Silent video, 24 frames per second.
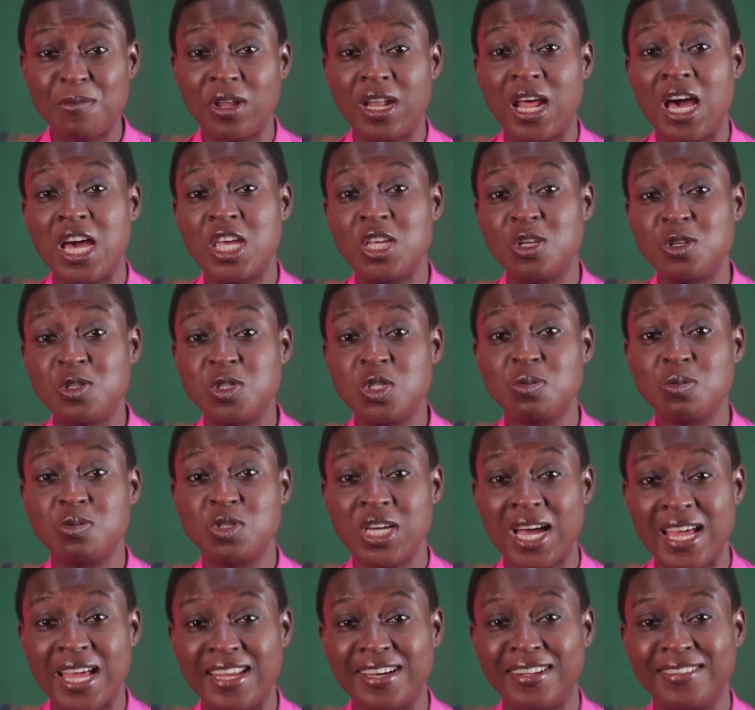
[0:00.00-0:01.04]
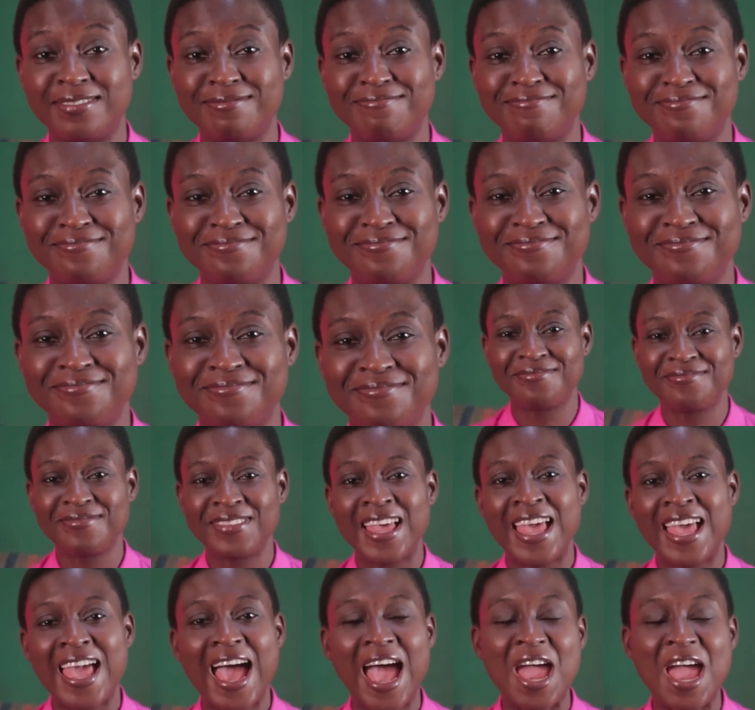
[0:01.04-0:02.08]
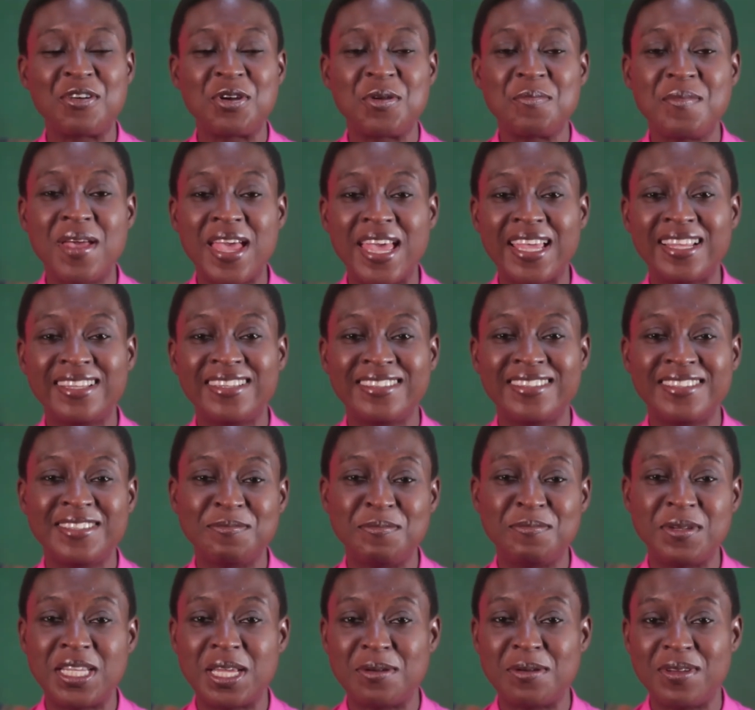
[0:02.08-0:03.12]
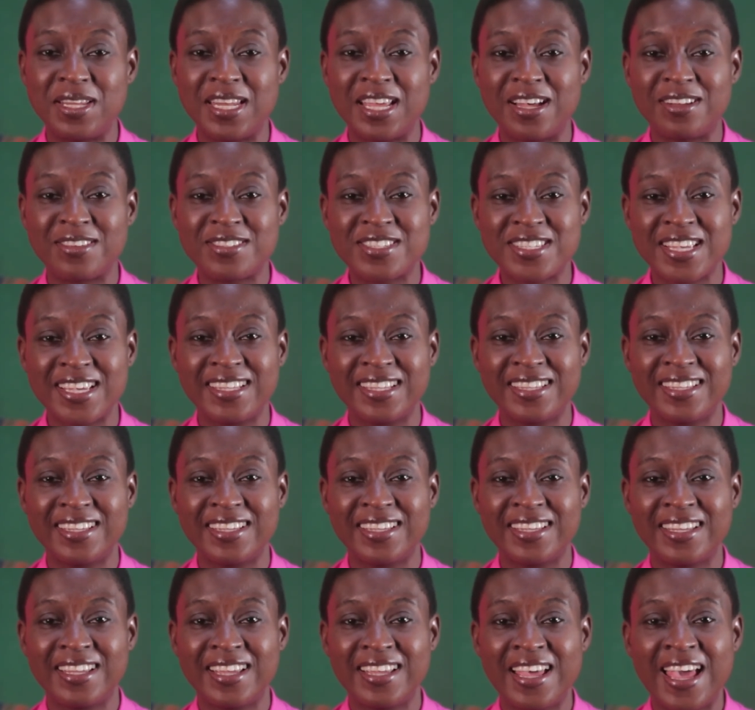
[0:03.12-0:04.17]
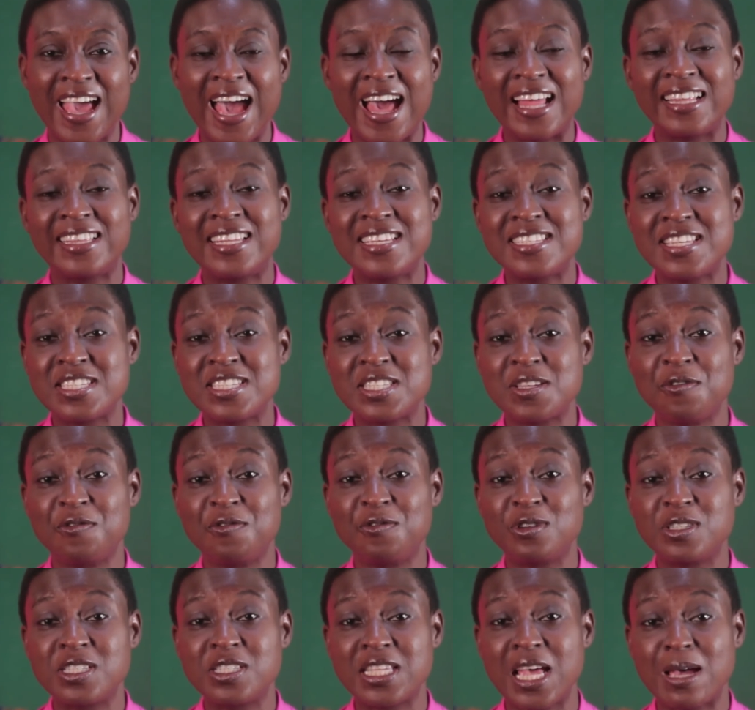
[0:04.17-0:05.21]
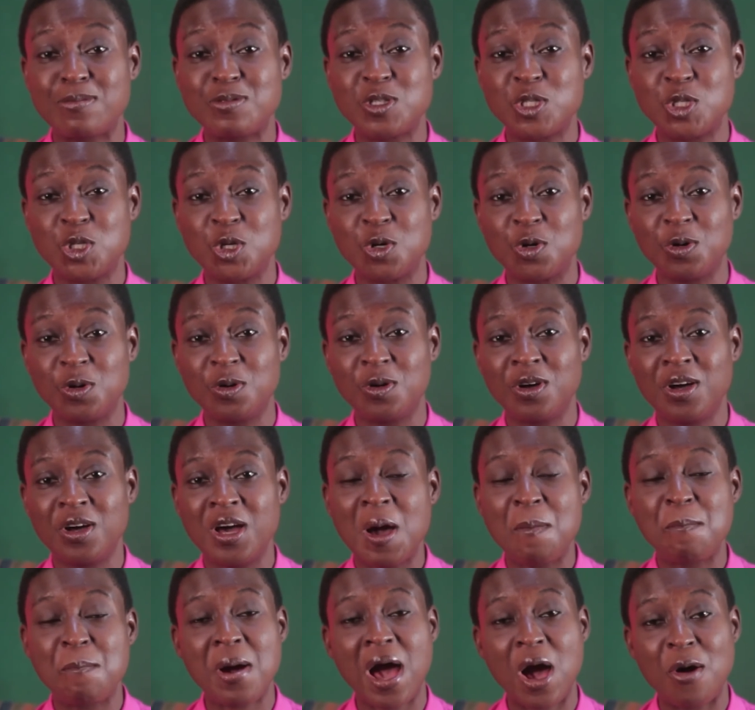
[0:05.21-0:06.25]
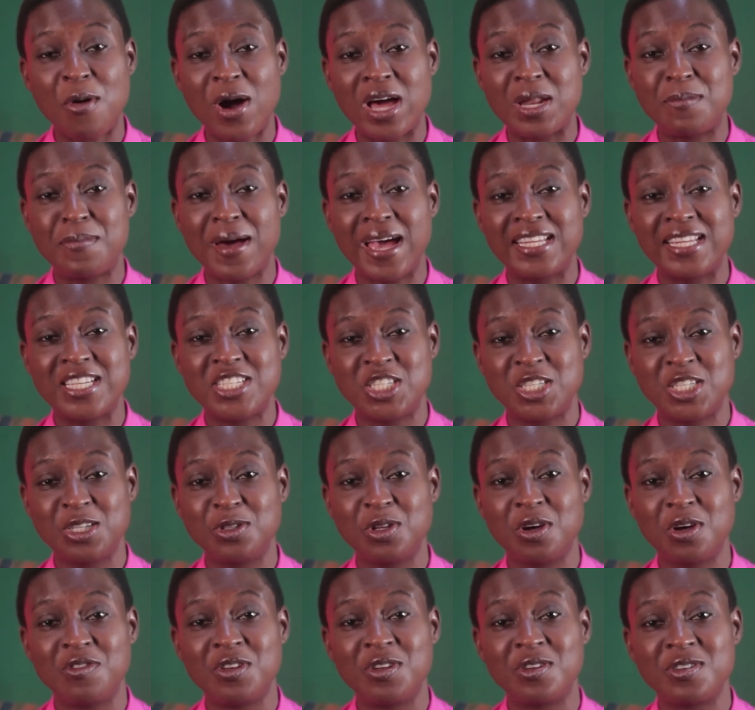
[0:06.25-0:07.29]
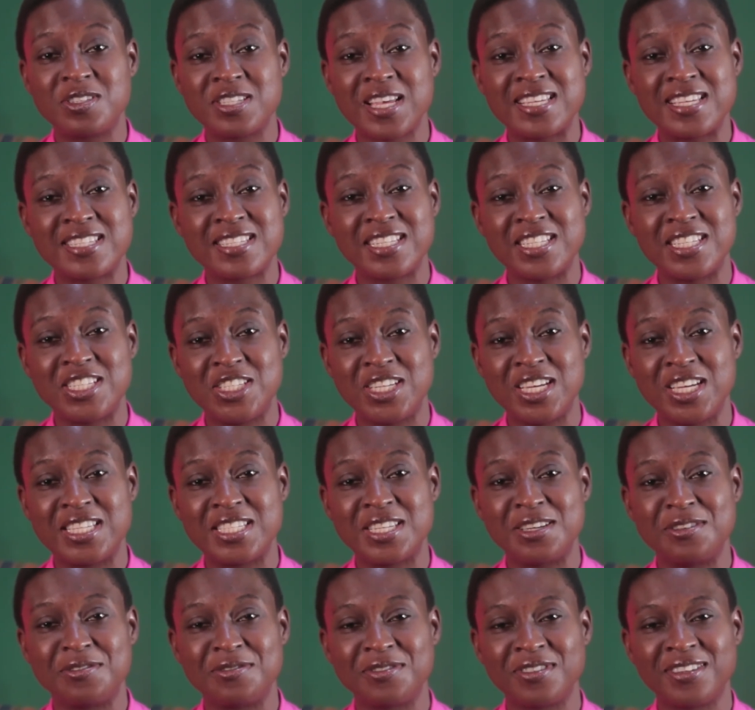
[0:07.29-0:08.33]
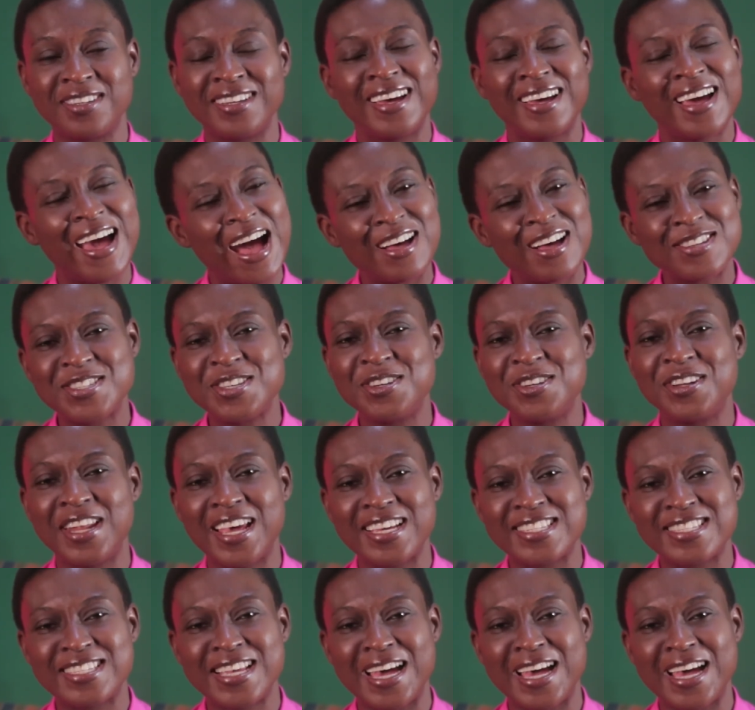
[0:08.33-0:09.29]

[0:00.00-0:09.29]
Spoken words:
on our YouTube channel. I remain Bidemi Nelson, and this is the Footsteps Show, powered by the Shield of Innocence Initiative. I'll see you next